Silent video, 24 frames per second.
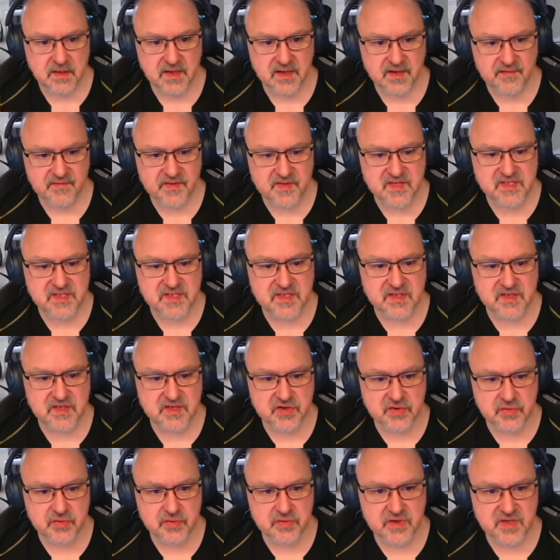If this is a
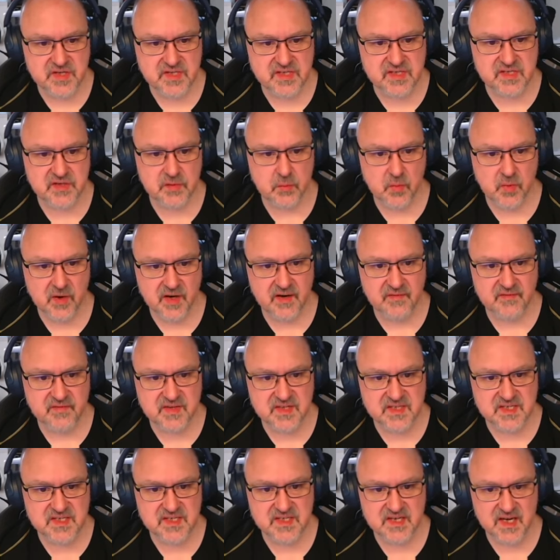two, this is a one. If
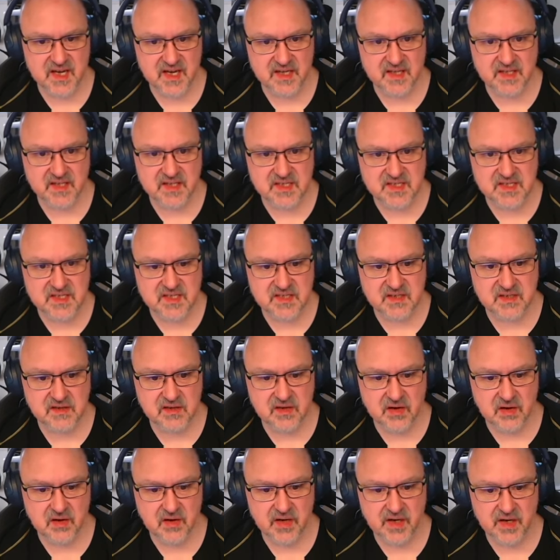this is an eight, this is a
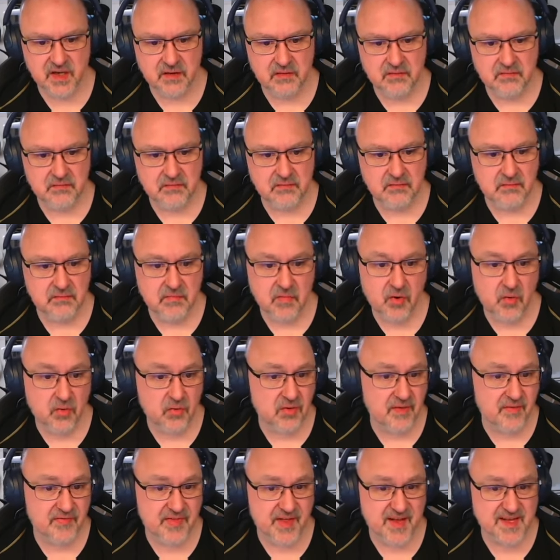nine.
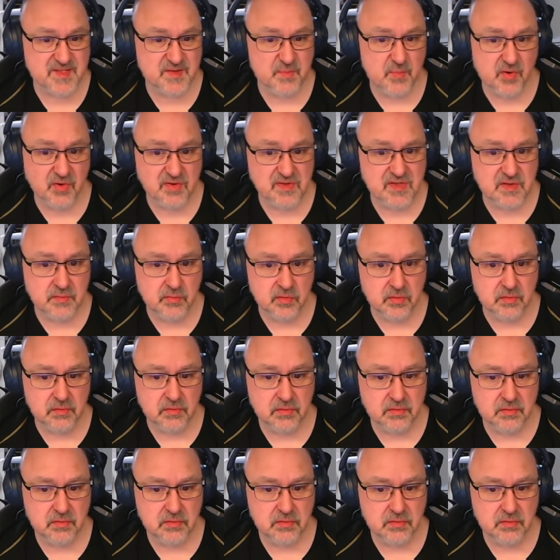All of that's possible.